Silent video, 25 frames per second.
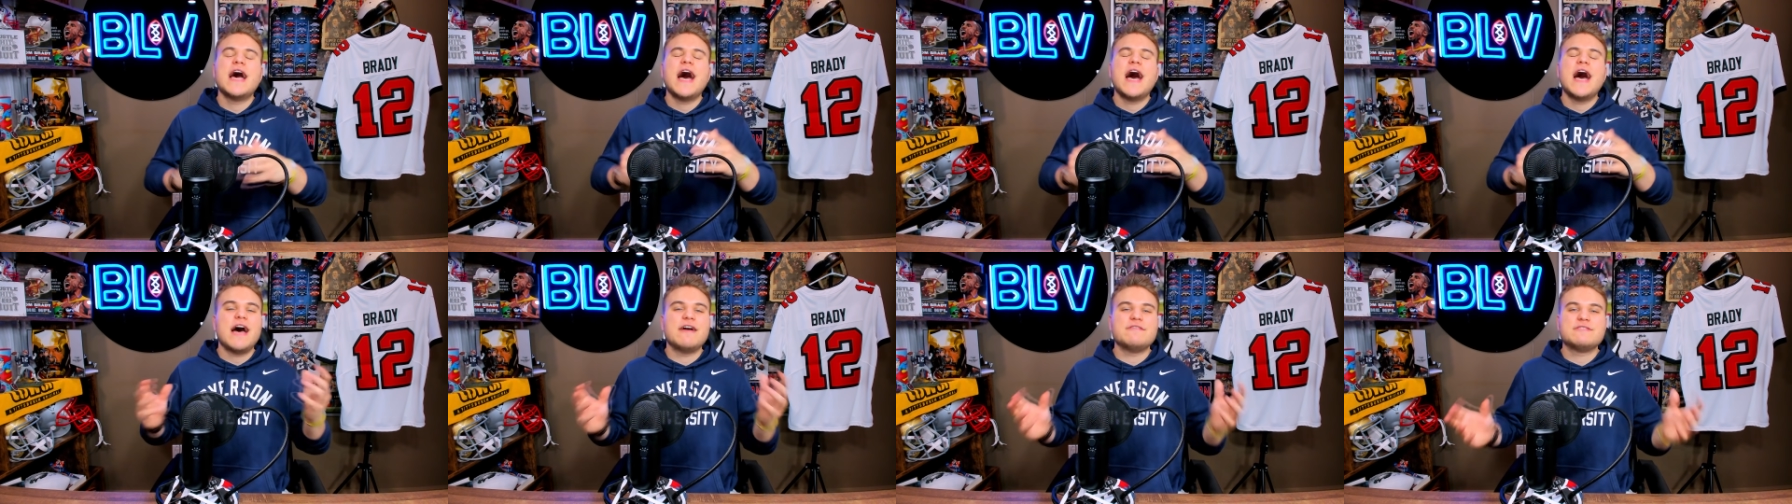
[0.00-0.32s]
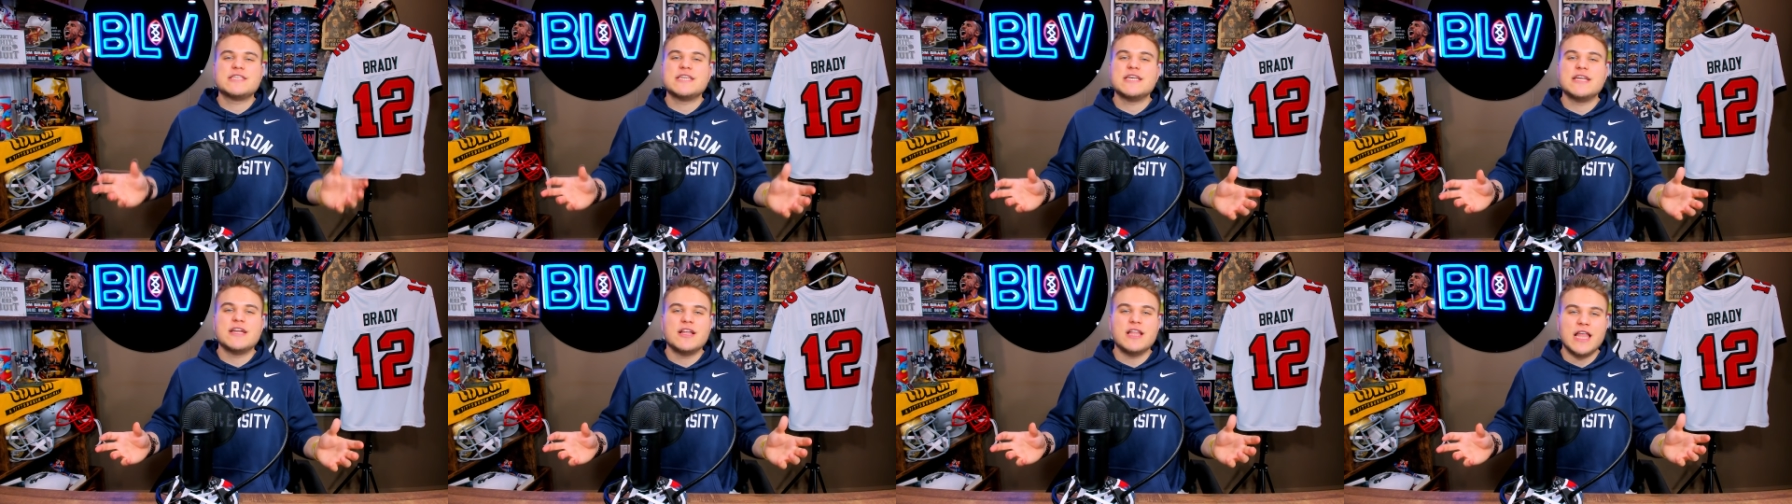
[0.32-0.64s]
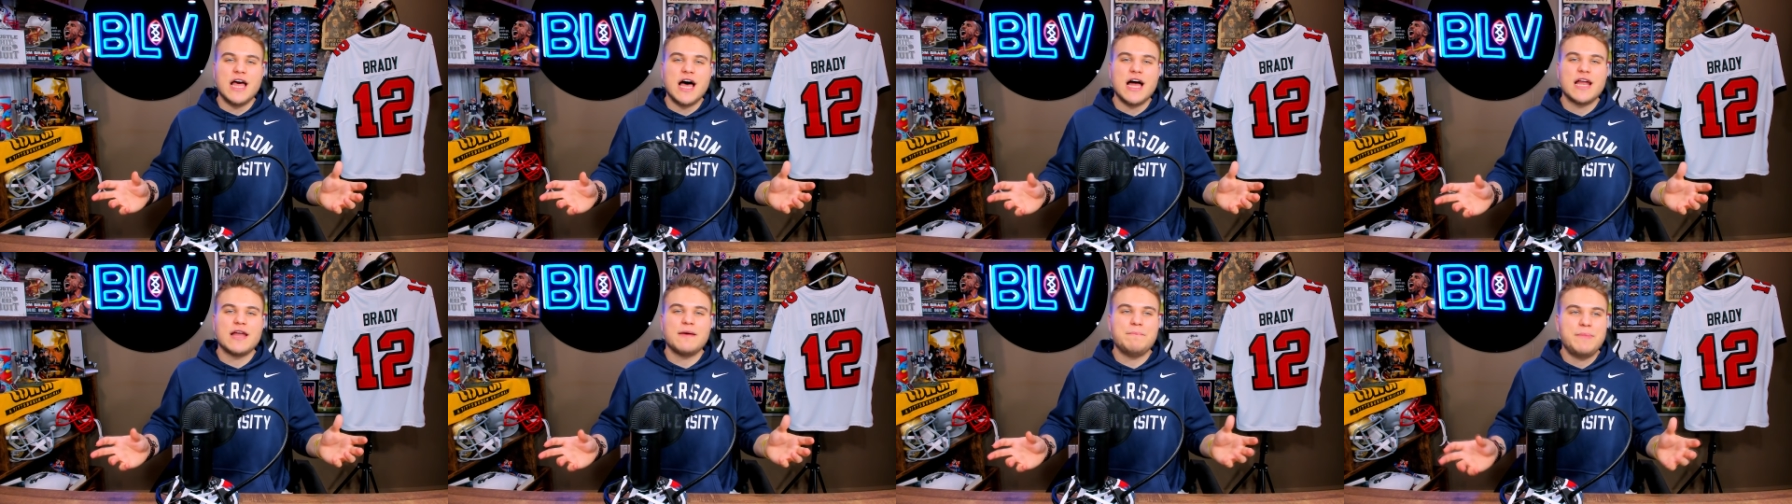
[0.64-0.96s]
I've seen a
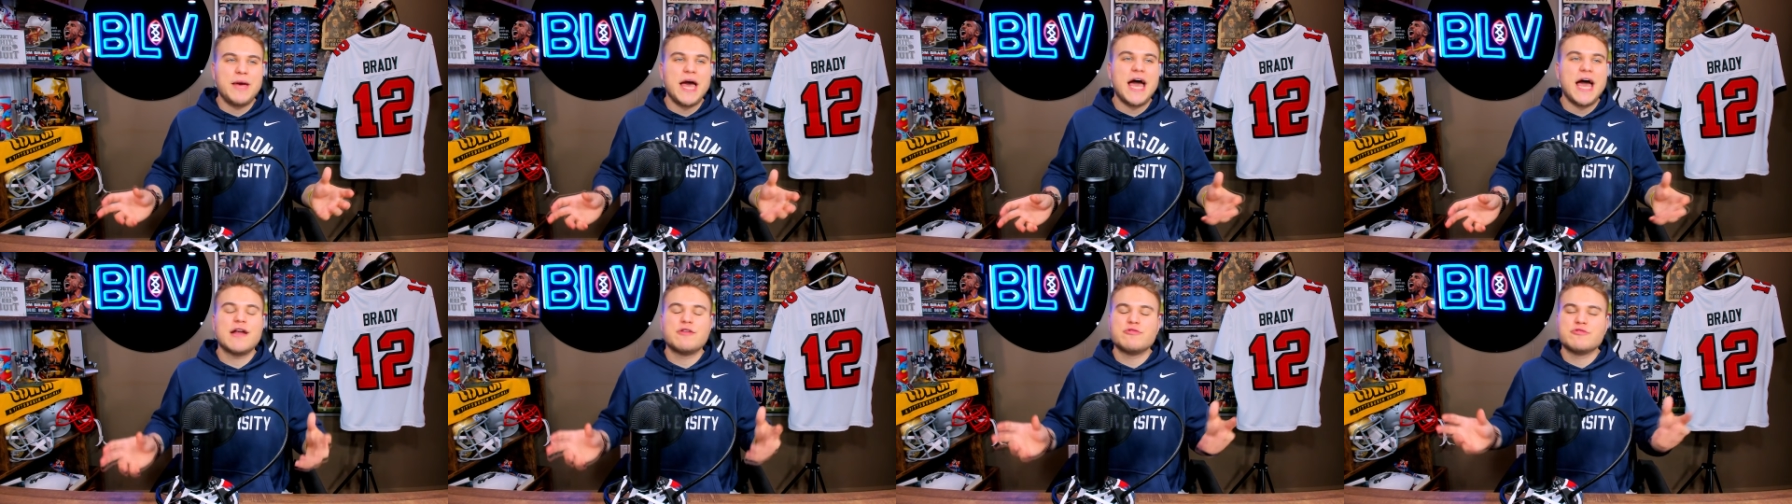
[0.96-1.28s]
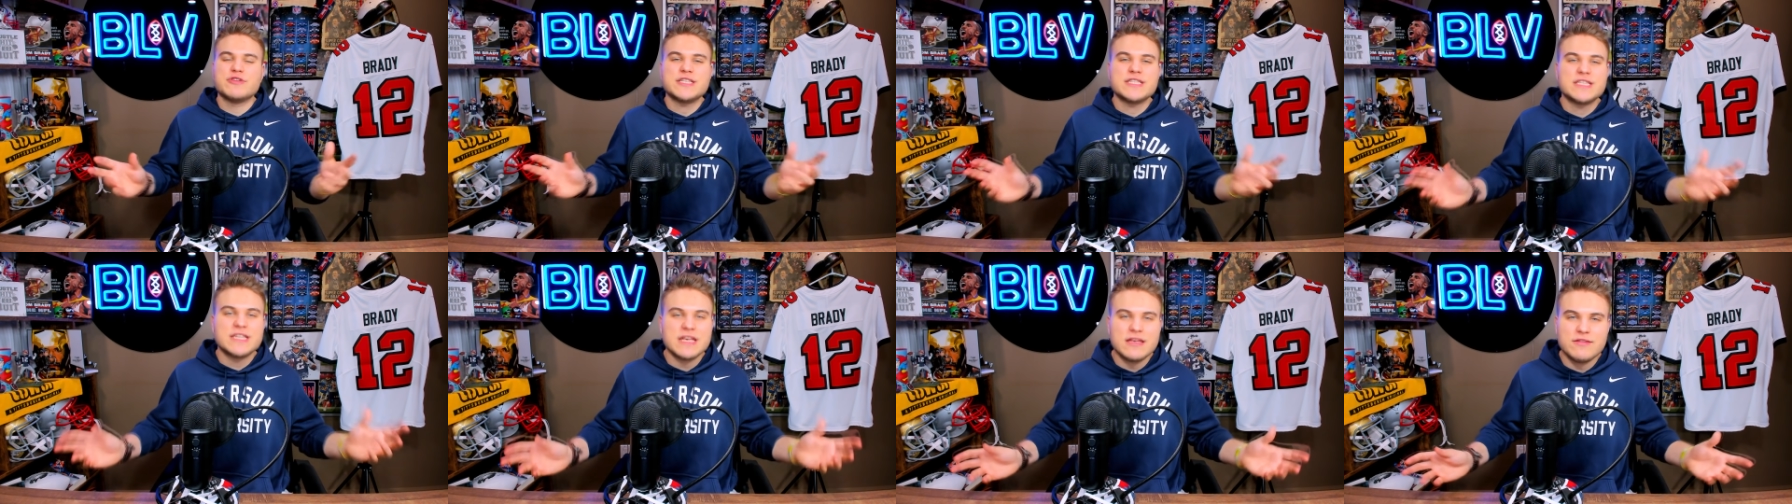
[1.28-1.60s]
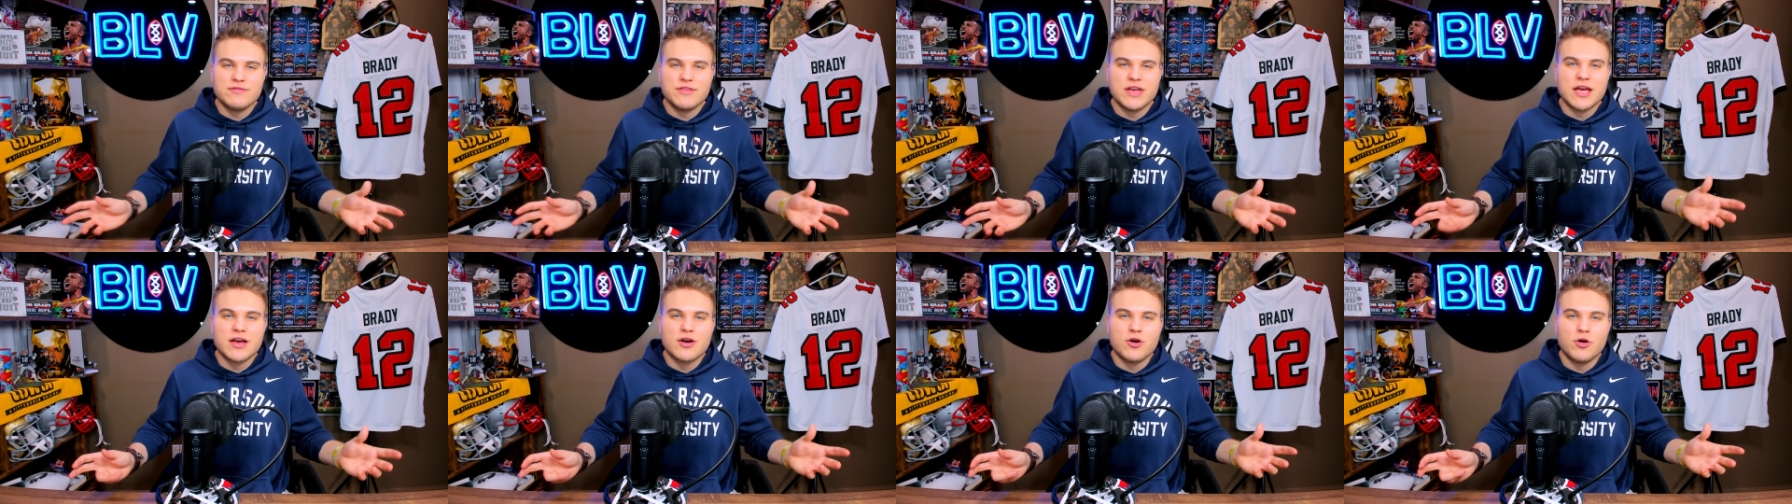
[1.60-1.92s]
lot of bad
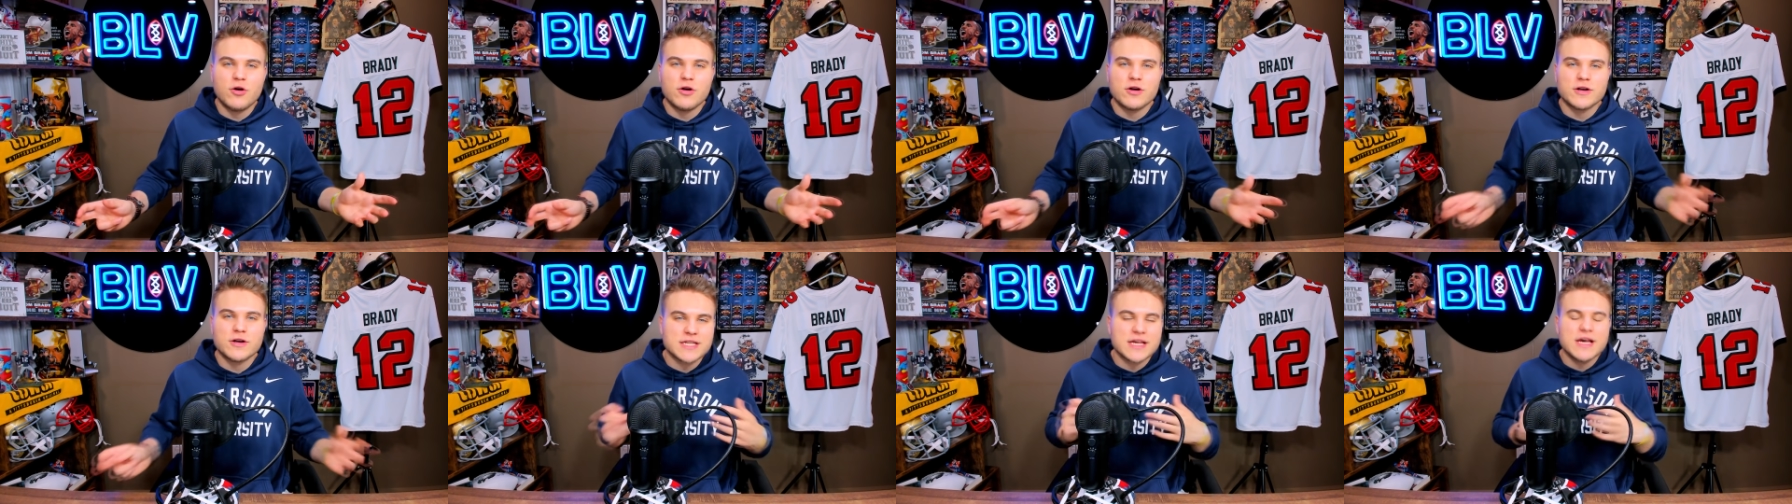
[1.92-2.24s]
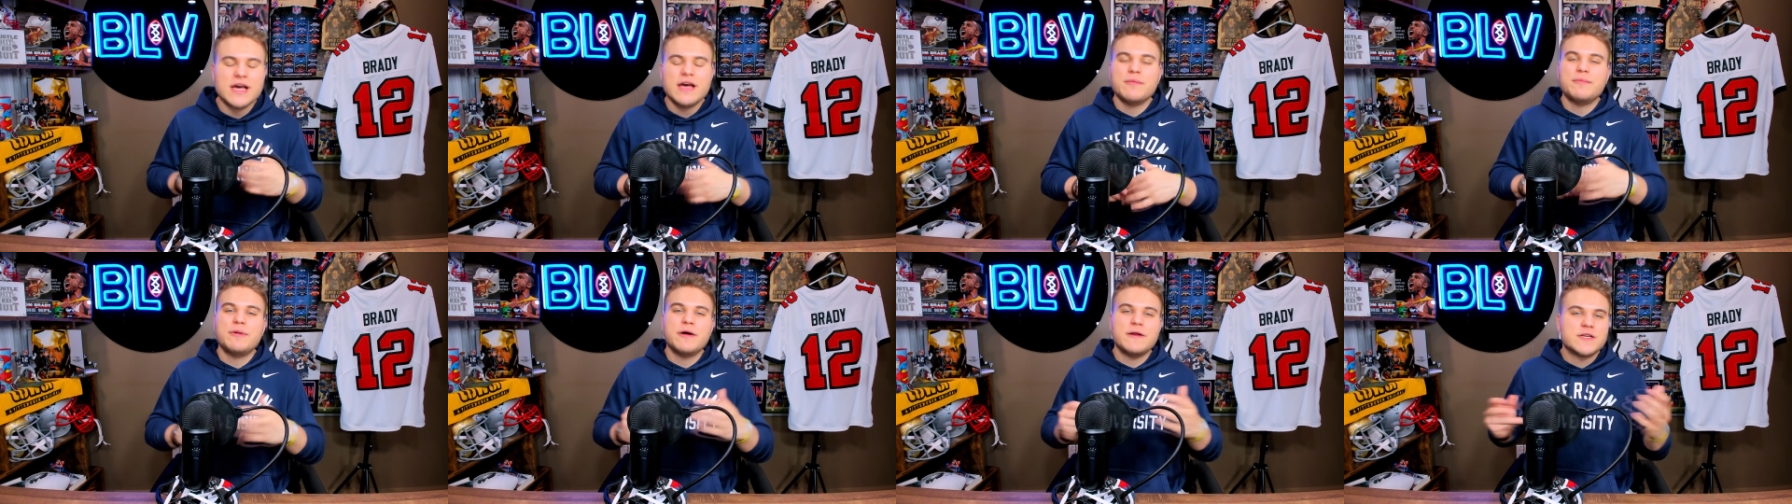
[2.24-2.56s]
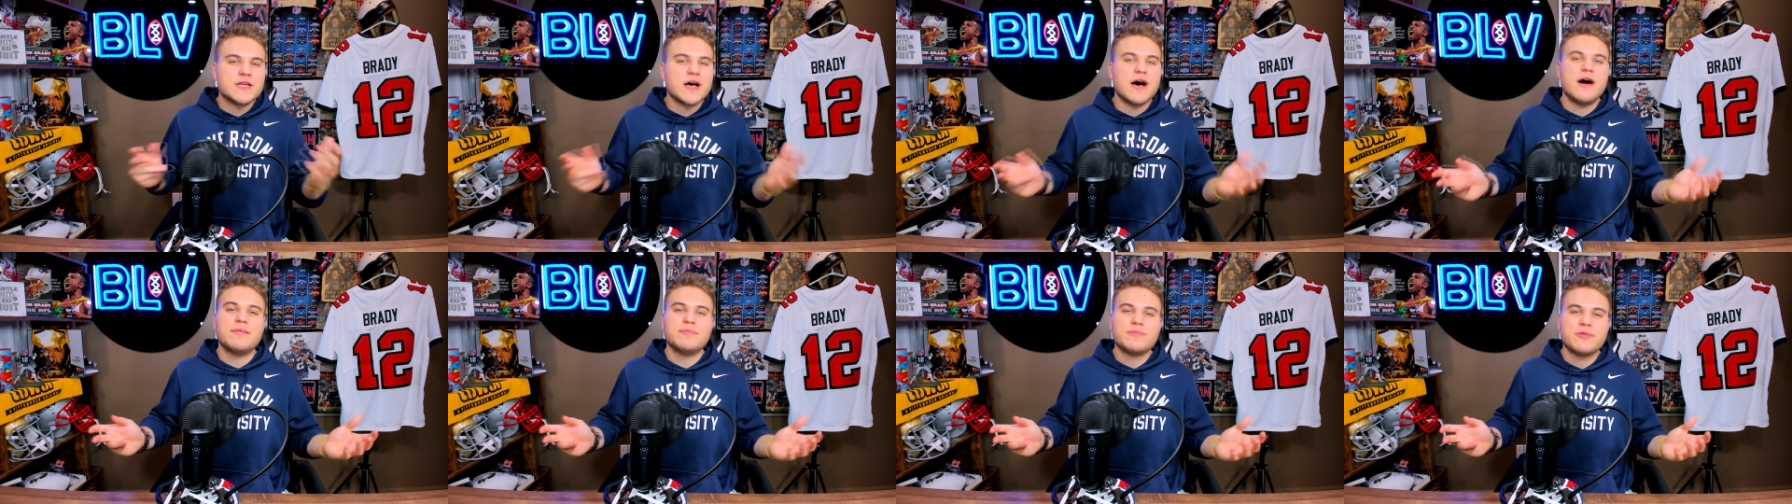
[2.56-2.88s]
receiving cores, but
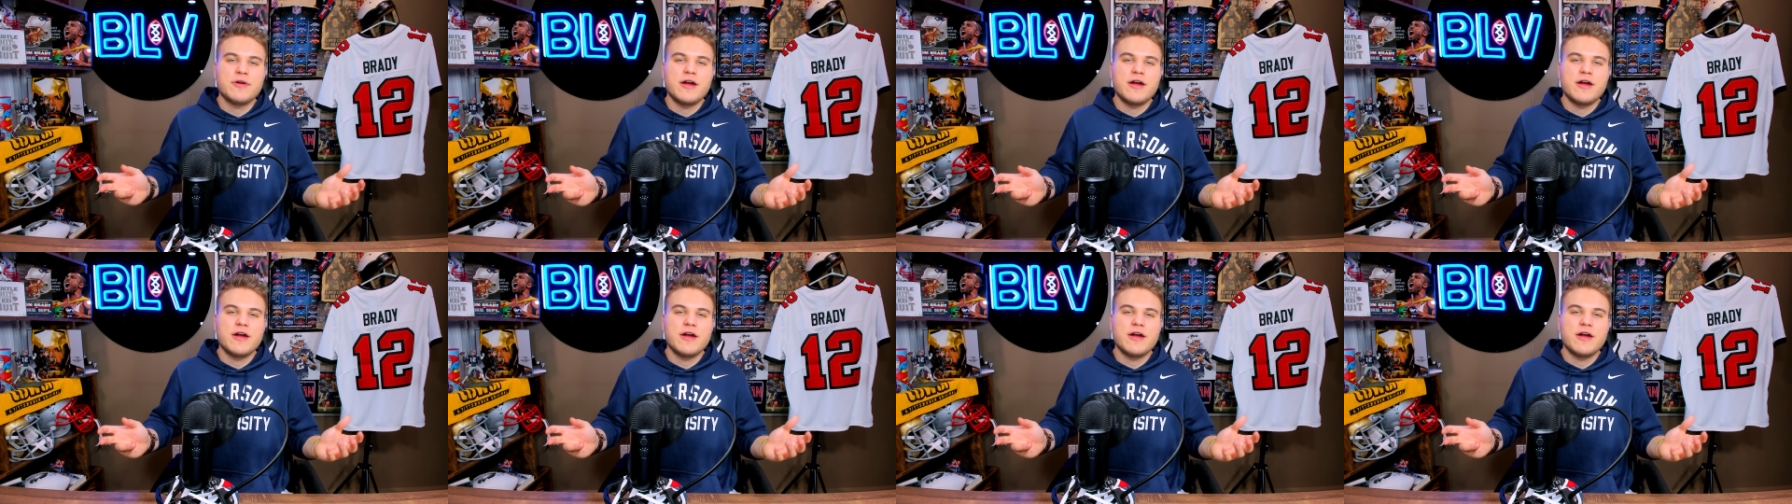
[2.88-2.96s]
Tom